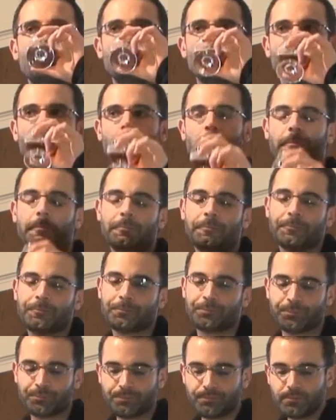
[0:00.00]
beer.
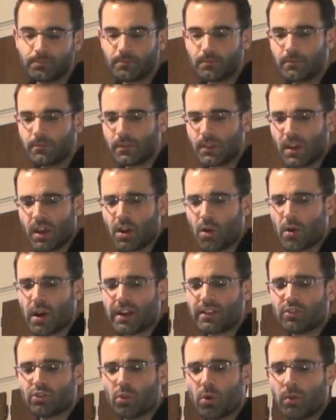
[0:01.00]

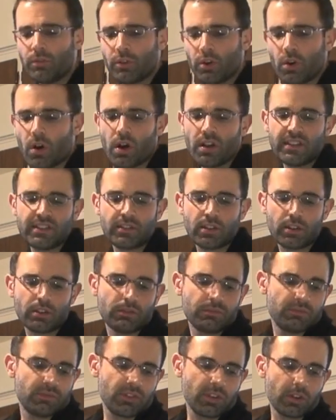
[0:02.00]
Alright, so overall it's
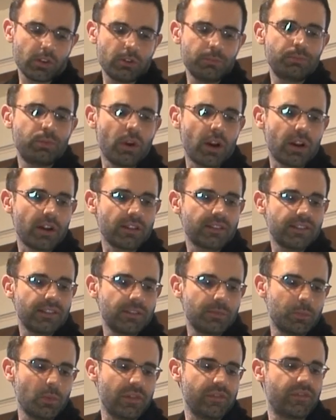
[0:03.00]
a good product.
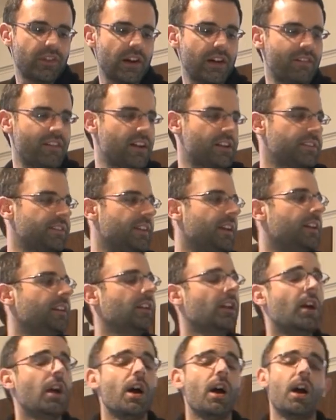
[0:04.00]
6.5 out of 10.
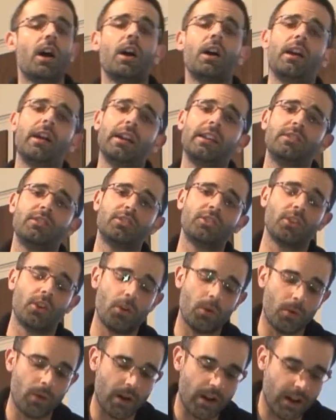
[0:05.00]
Alright,
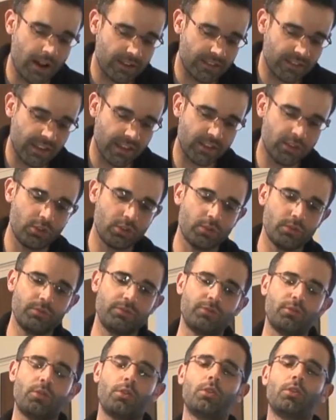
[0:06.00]
so thank you
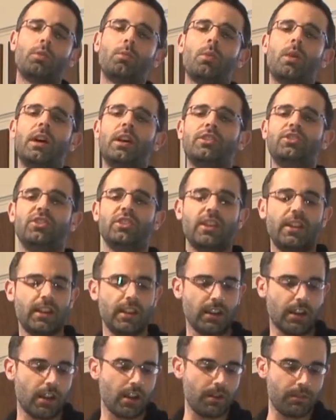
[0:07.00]
for
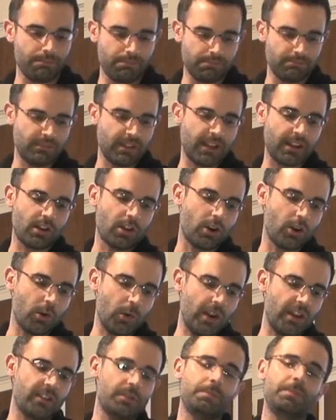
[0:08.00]
watching. Like
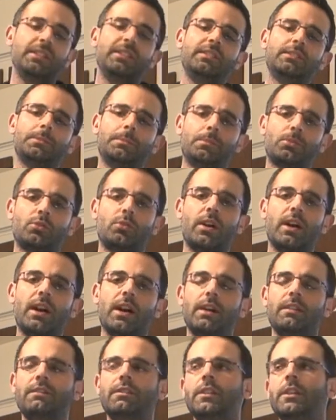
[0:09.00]
always, please
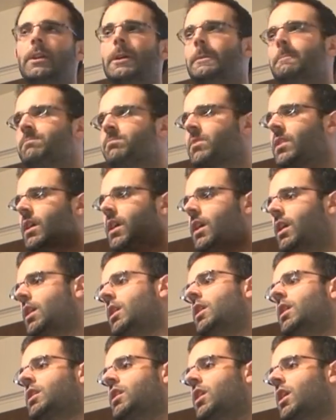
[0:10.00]
subscribe,
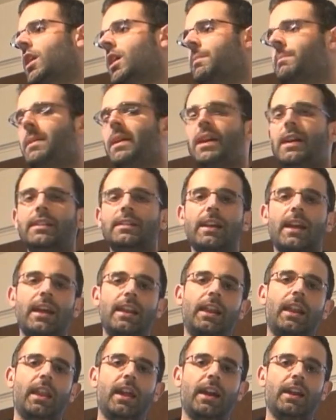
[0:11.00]
comment,
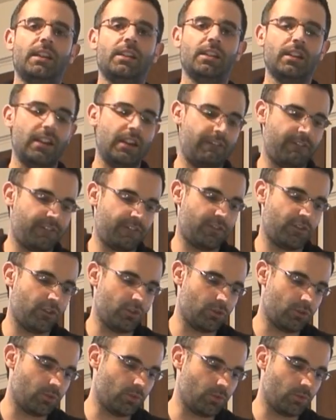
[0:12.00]
and like if
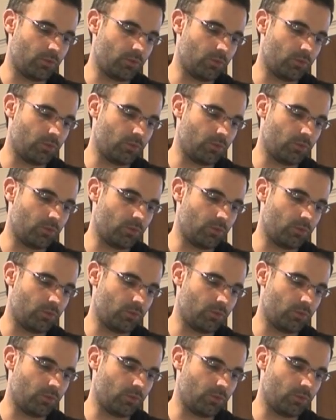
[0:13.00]
you